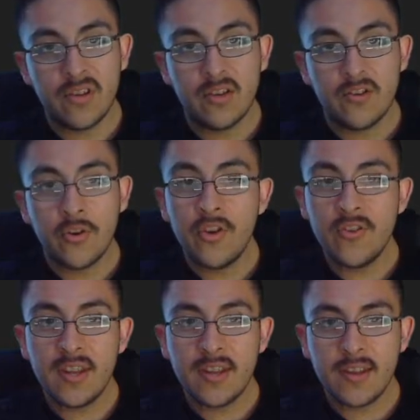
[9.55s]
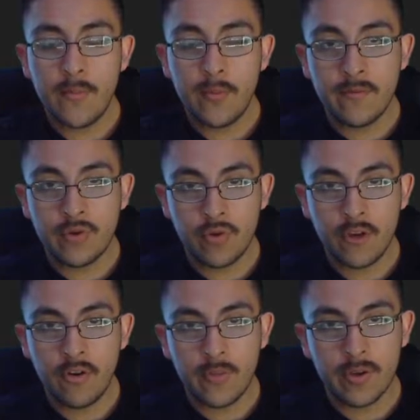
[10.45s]
So here's an example of a
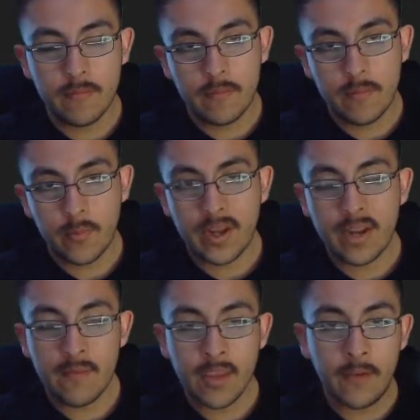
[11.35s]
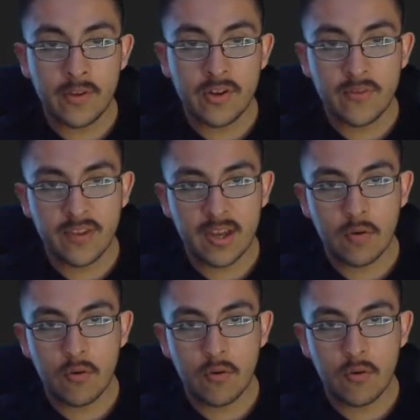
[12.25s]
trinomial. We could even count the terms out.